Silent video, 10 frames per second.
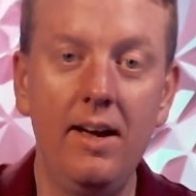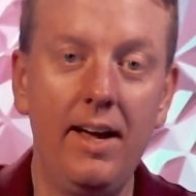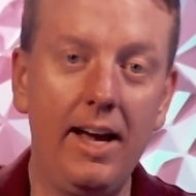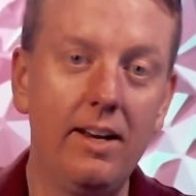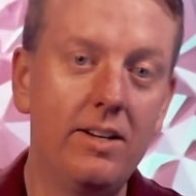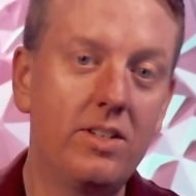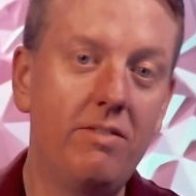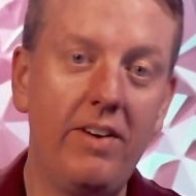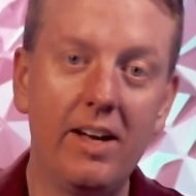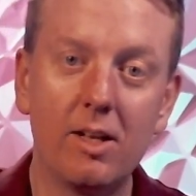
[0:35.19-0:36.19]
and it is
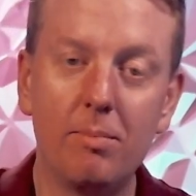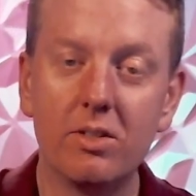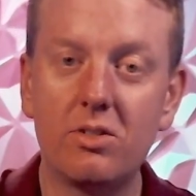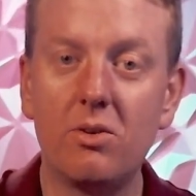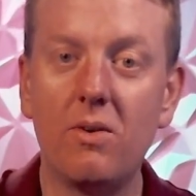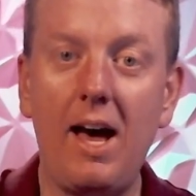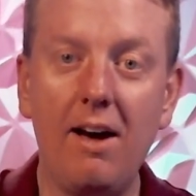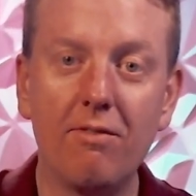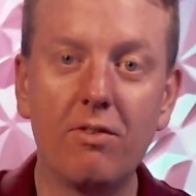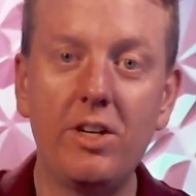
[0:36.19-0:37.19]
available to
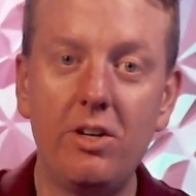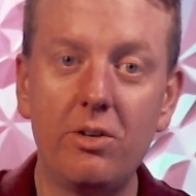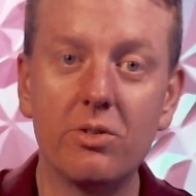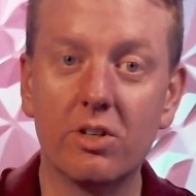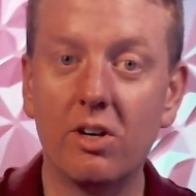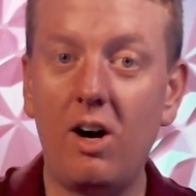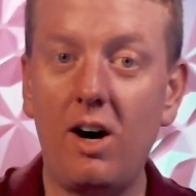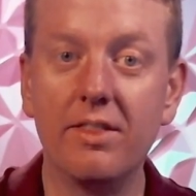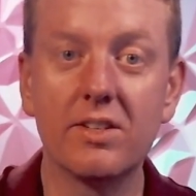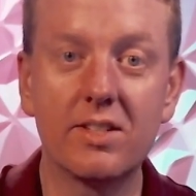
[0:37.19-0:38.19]
every user
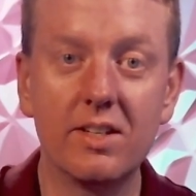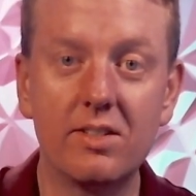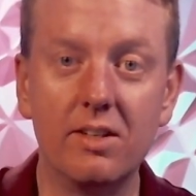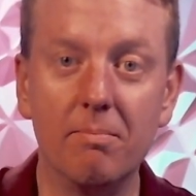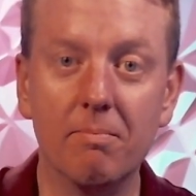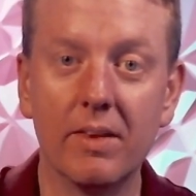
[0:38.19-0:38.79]
on the system,